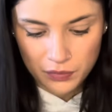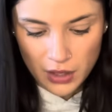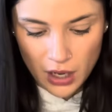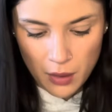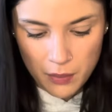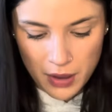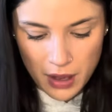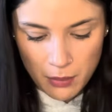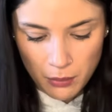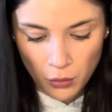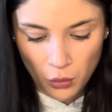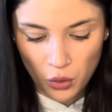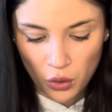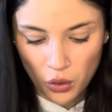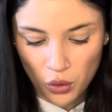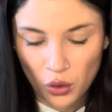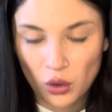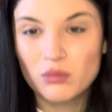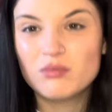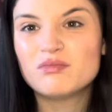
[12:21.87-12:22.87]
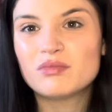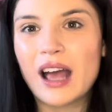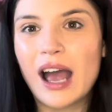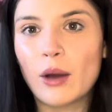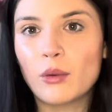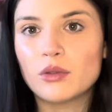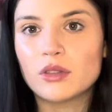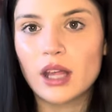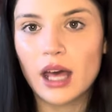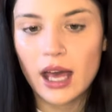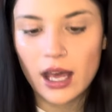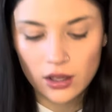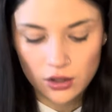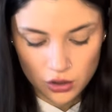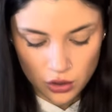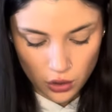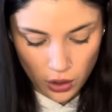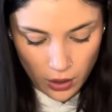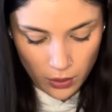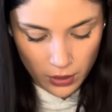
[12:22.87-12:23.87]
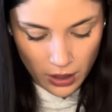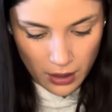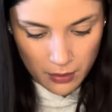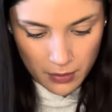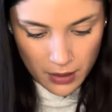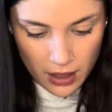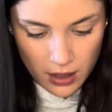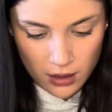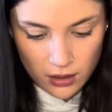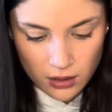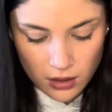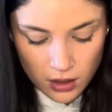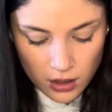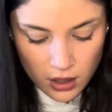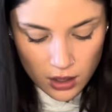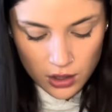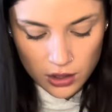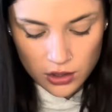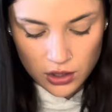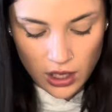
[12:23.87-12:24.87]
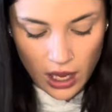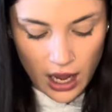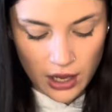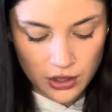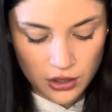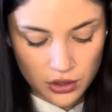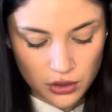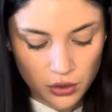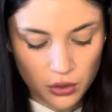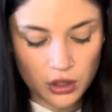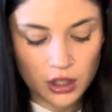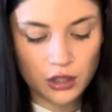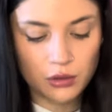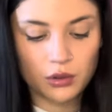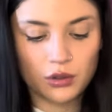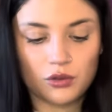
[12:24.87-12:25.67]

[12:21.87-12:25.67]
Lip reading: a bit more out there, do you get what I mean? So yeah, I just thought this was